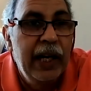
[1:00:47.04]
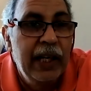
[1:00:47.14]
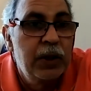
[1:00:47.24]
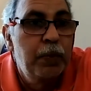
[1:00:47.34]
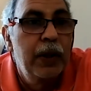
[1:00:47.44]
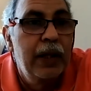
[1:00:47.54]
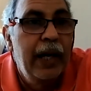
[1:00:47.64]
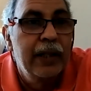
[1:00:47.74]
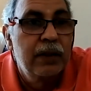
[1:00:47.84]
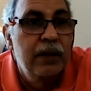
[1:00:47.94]
expert,
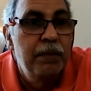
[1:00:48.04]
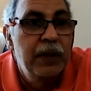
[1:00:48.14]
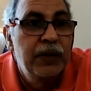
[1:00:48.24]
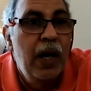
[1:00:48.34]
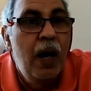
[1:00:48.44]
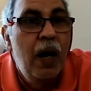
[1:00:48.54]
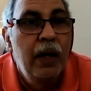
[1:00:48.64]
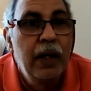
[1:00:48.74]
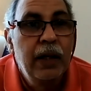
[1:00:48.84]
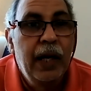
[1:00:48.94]
likes of
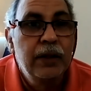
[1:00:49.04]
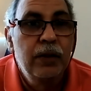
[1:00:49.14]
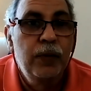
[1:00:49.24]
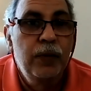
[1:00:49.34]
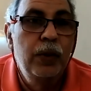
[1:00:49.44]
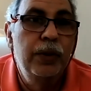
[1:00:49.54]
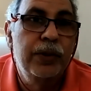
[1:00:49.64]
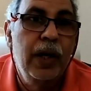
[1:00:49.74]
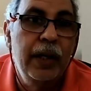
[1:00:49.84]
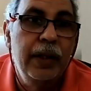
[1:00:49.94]
Mazar and likes of all those
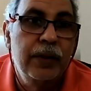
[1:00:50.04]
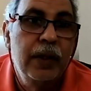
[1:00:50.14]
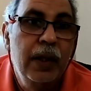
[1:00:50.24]
guys.